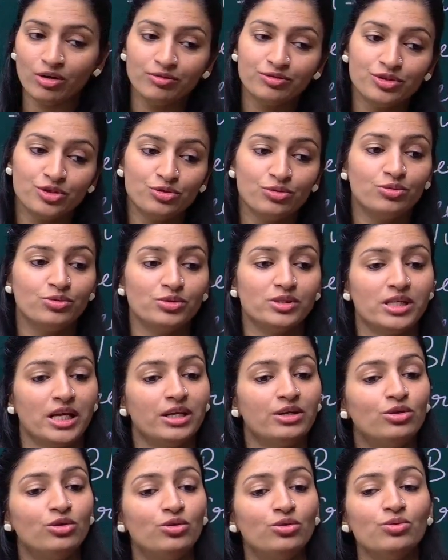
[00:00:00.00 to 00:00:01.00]
of shoes
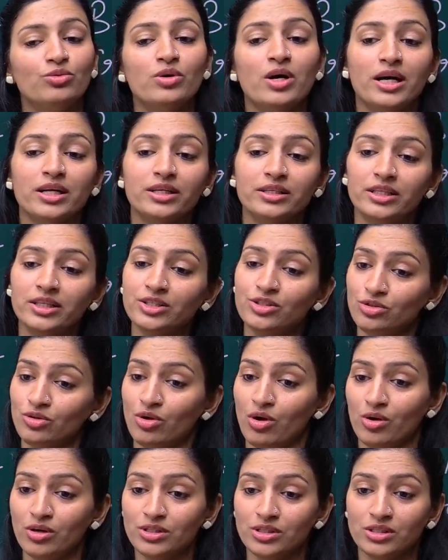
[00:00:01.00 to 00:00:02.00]
and 200
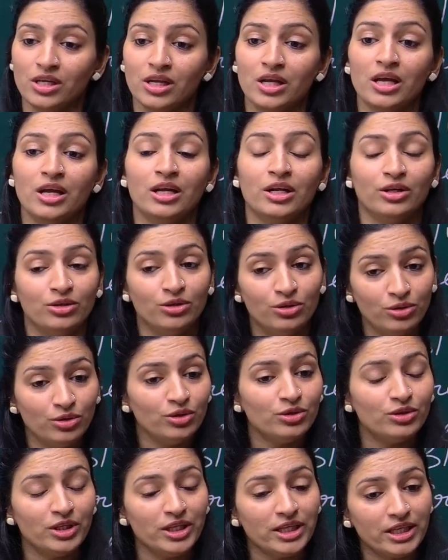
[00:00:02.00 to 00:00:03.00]
socks, do
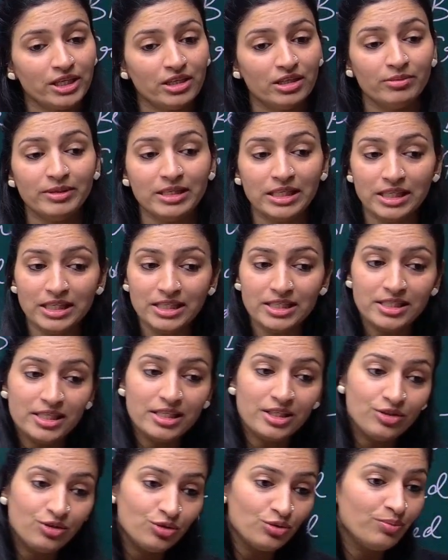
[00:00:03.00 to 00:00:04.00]
you think it will be
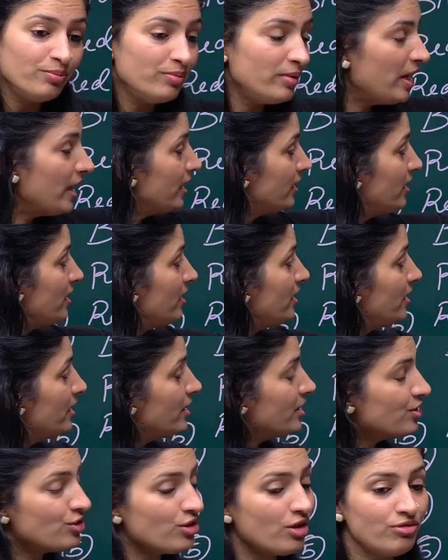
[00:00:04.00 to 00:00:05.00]
easy to make the
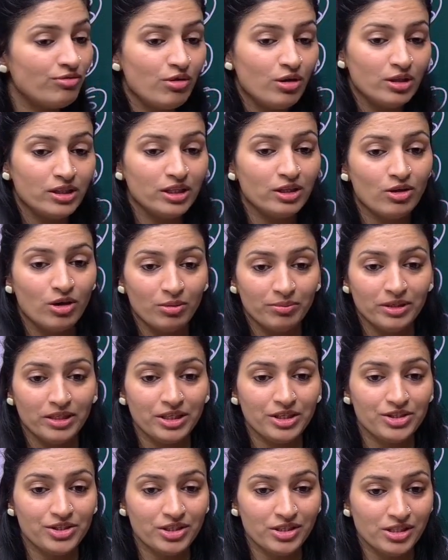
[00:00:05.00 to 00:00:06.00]
list of all the
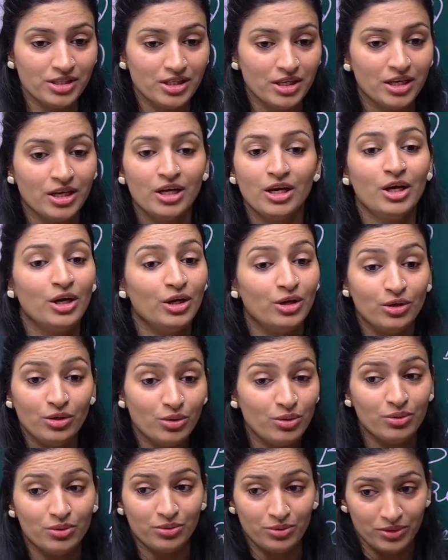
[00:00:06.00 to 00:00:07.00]
combinations?
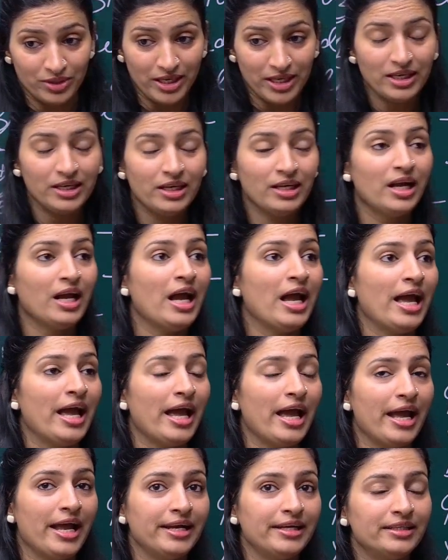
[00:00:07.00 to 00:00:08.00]
No, right?
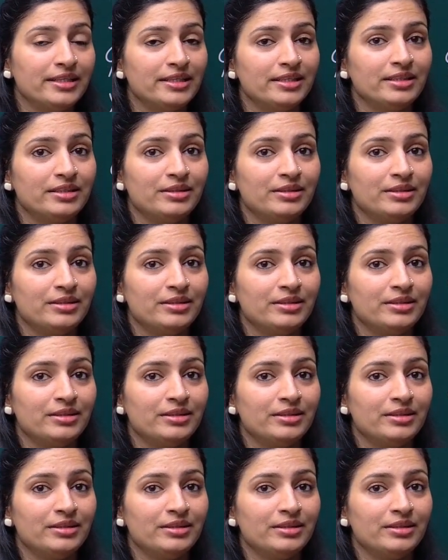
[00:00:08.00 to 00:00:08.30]
And